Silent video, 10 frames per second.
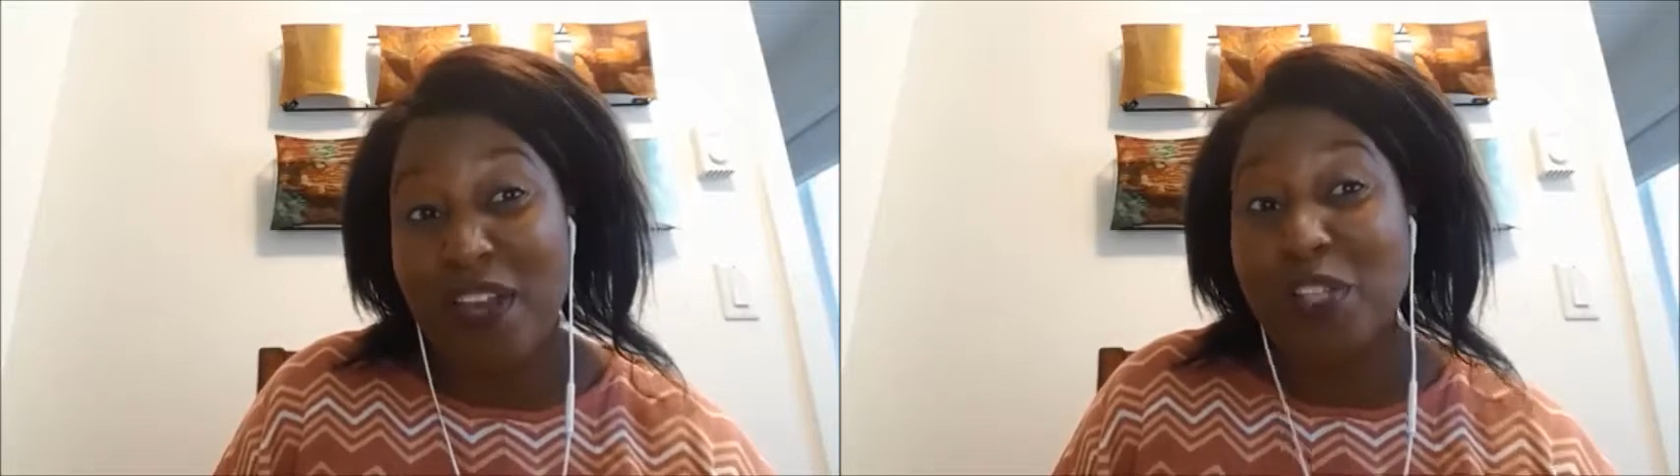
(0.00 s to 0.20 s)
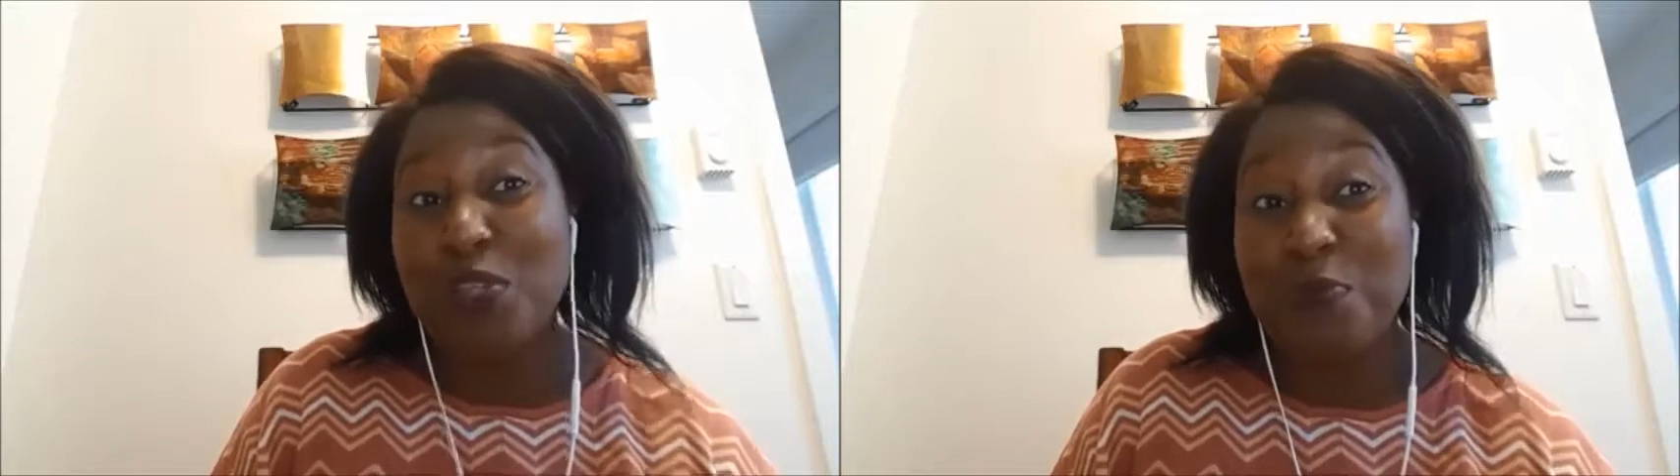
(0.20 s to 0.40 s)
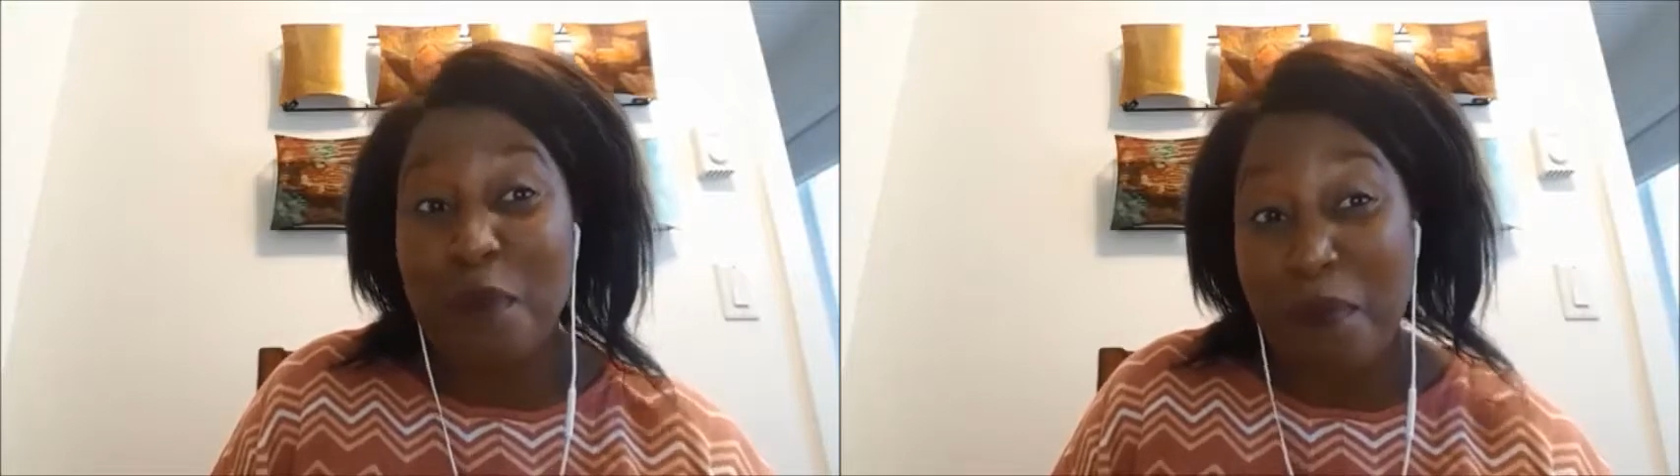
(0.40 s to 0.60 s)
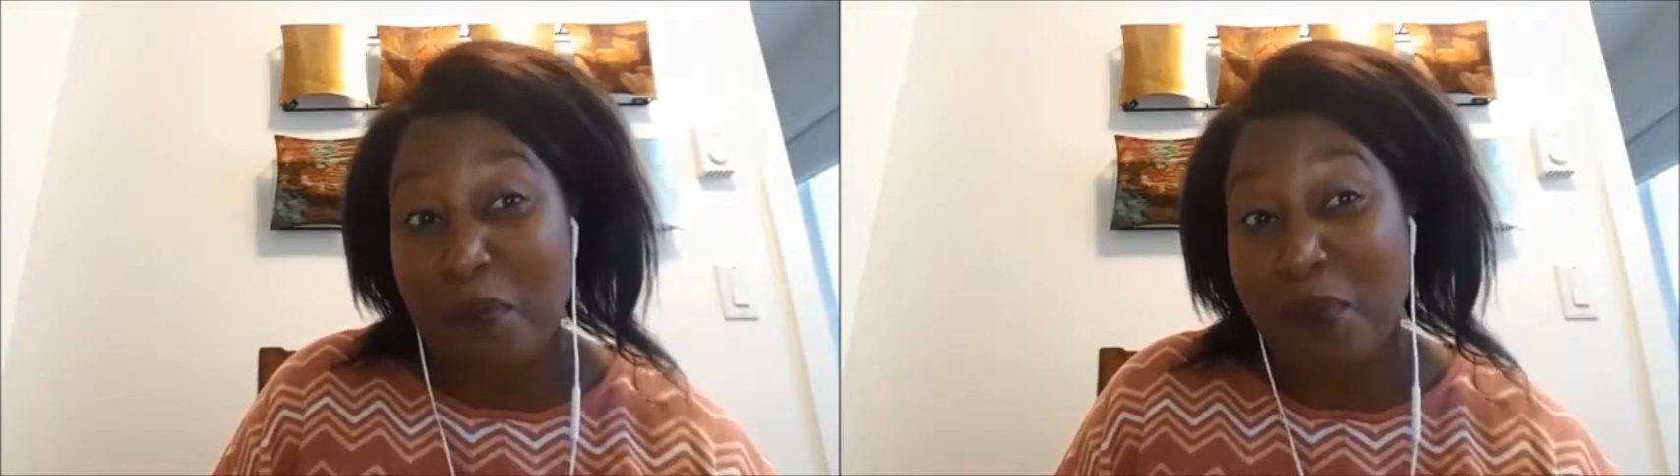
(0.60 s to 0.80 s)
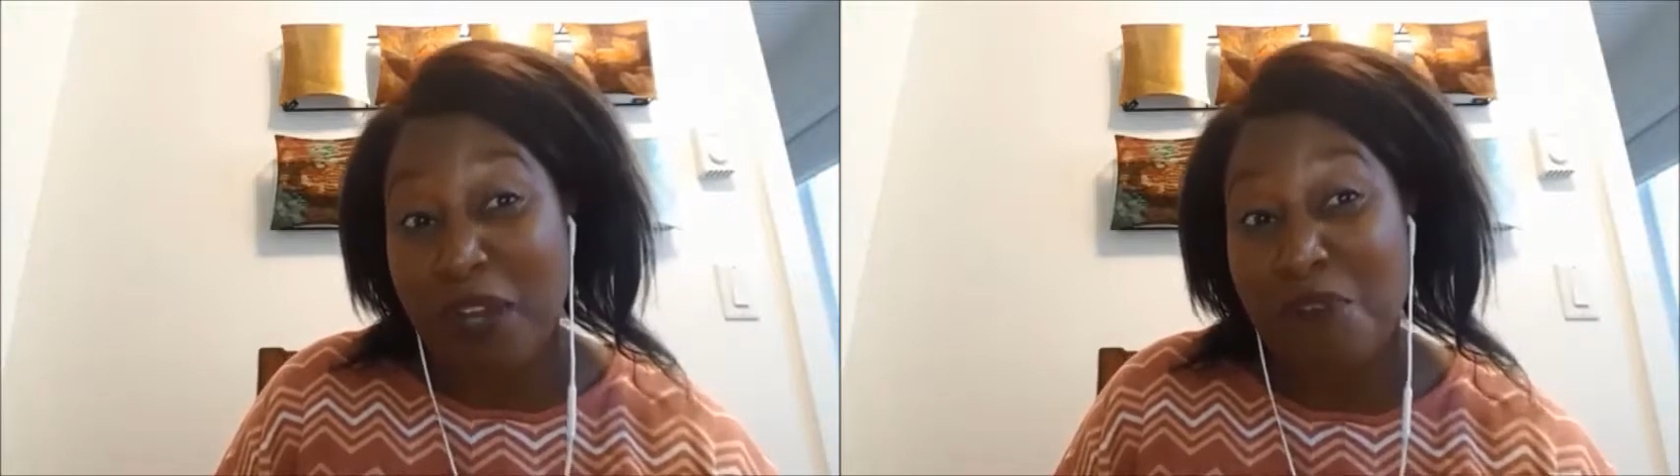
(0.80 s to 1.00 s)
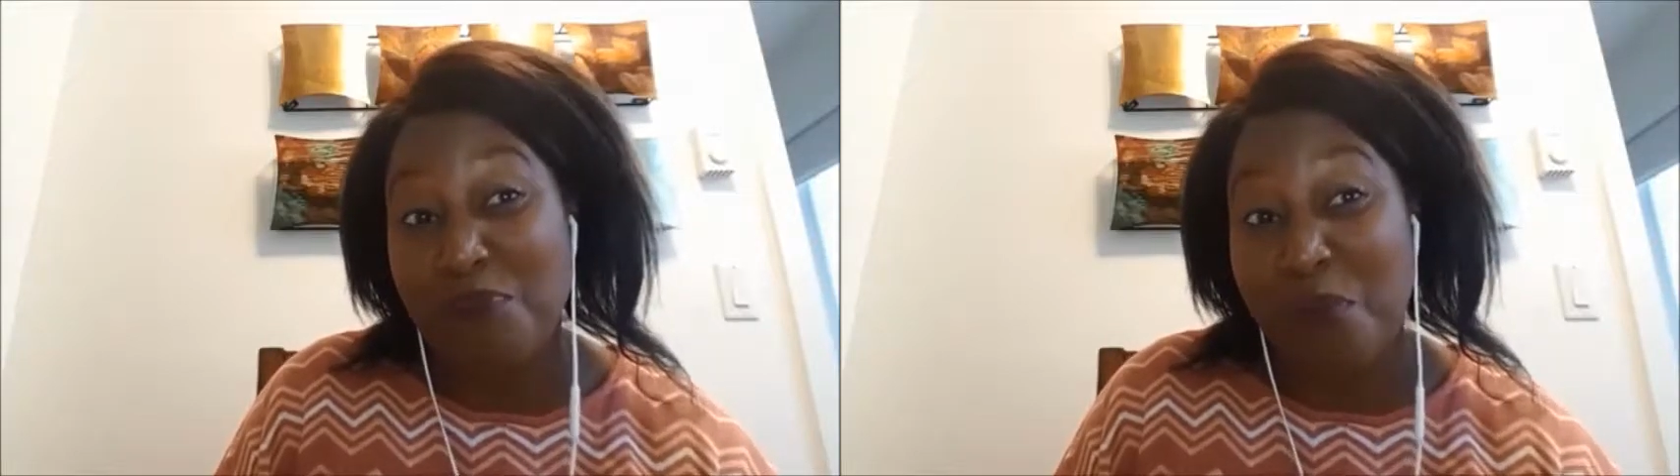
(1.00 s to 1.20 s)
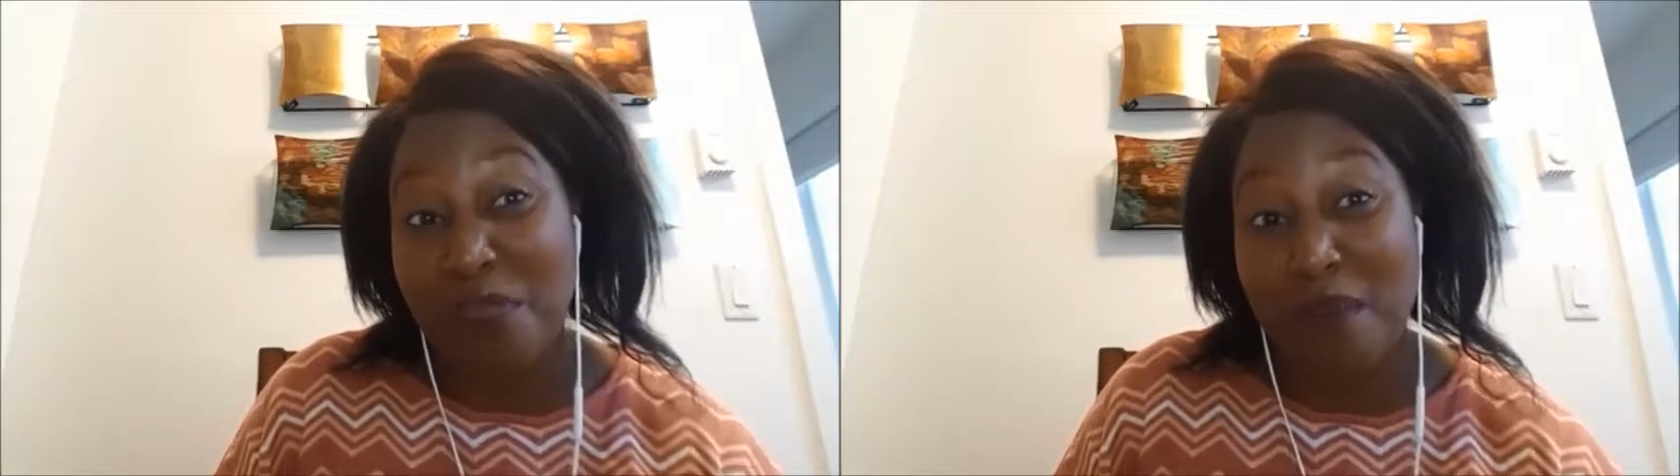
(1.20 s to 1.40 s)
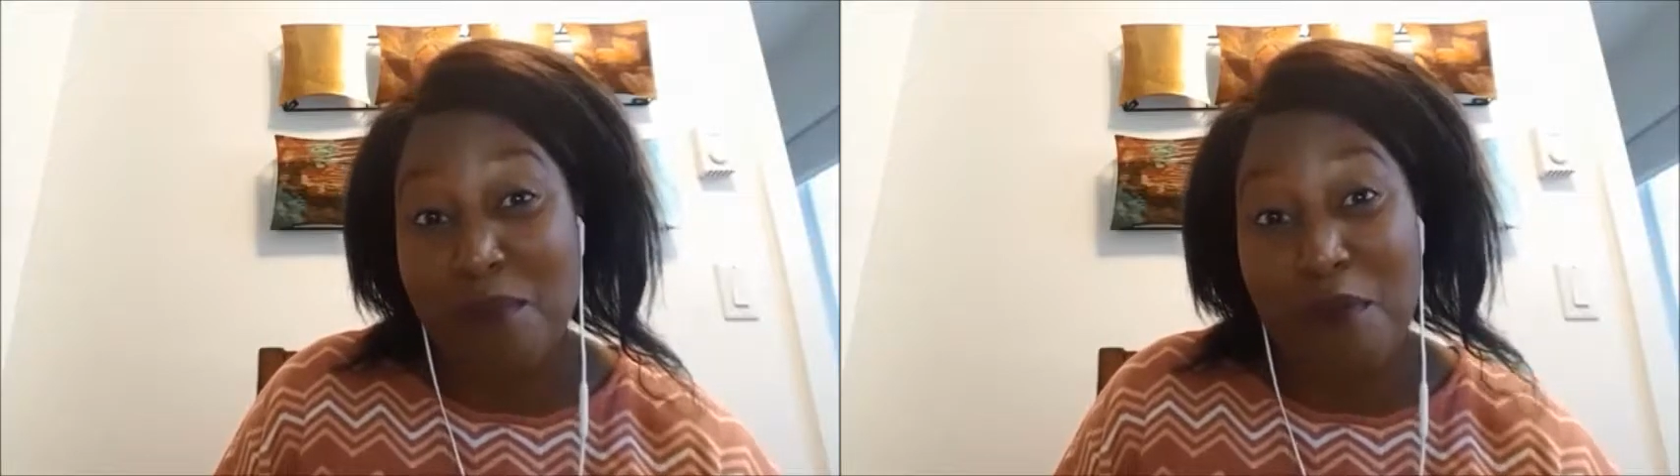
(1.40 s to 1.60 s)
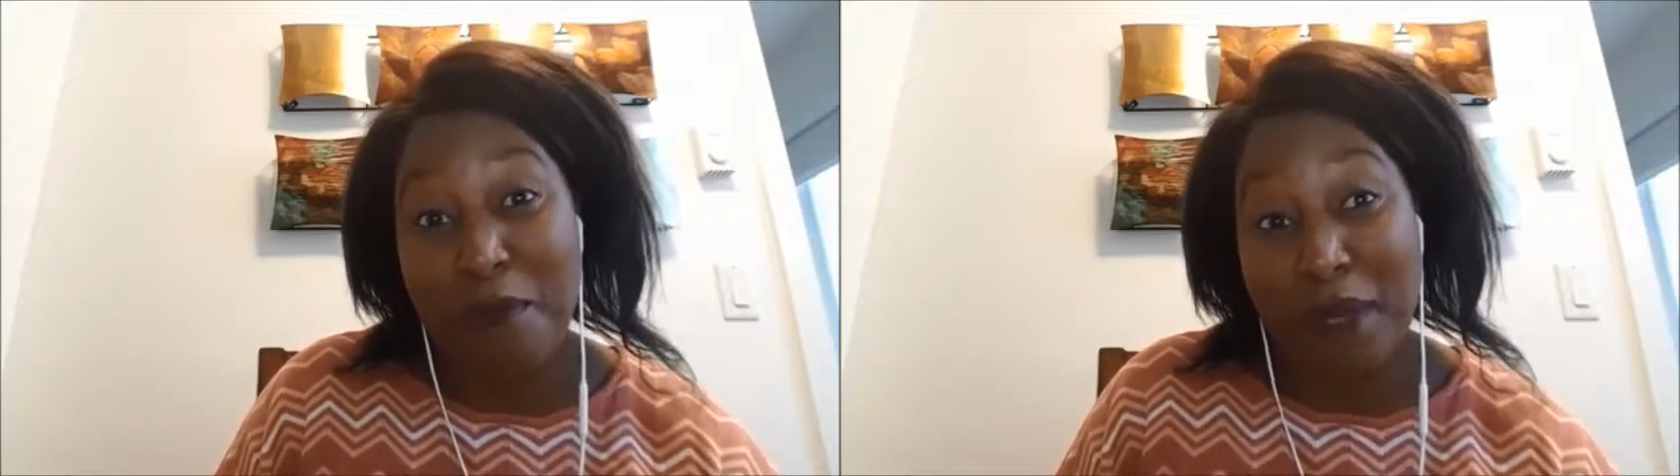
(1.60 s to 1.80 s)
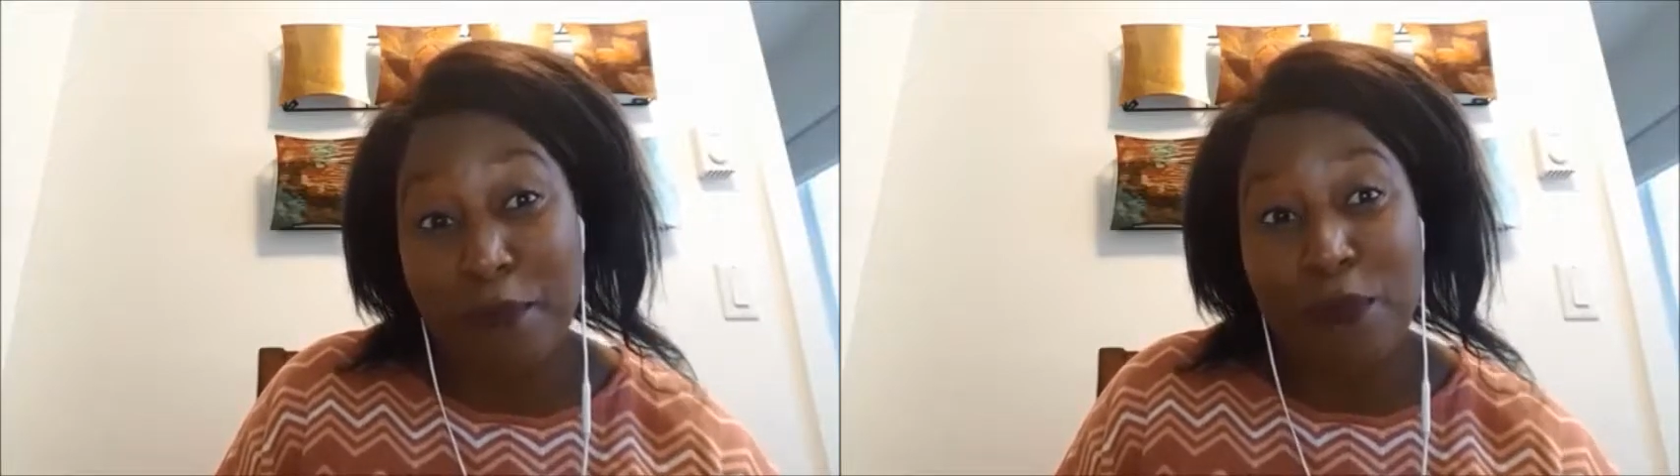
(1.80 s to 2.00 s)
and you probably won't afford that
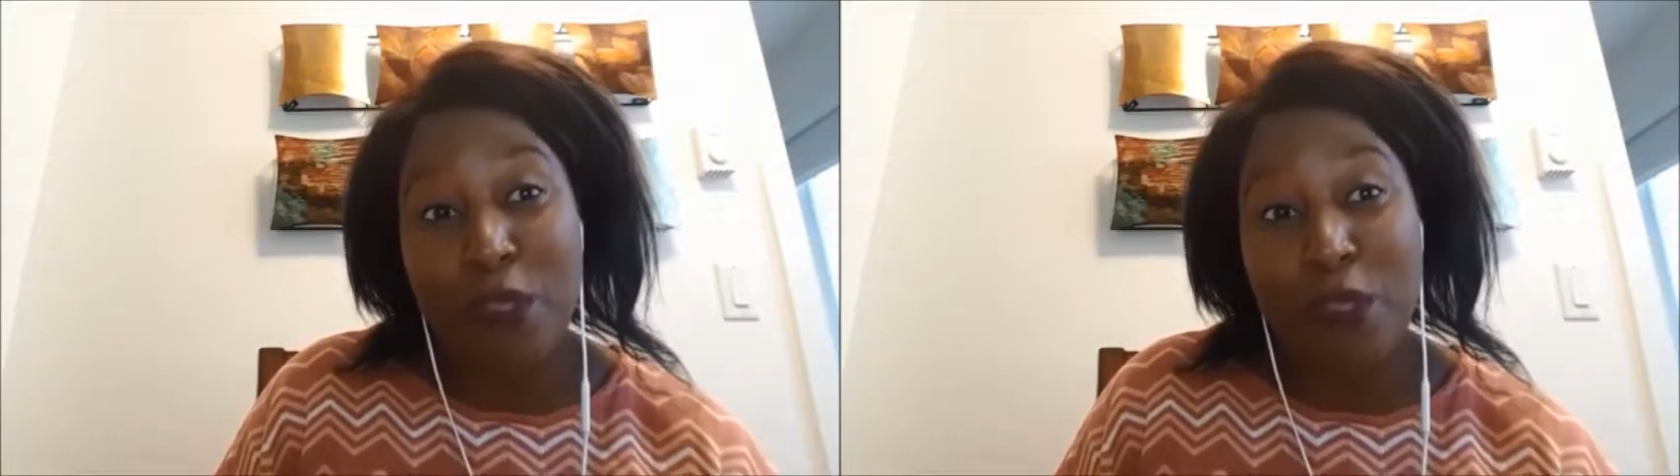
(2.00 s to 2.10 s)
property.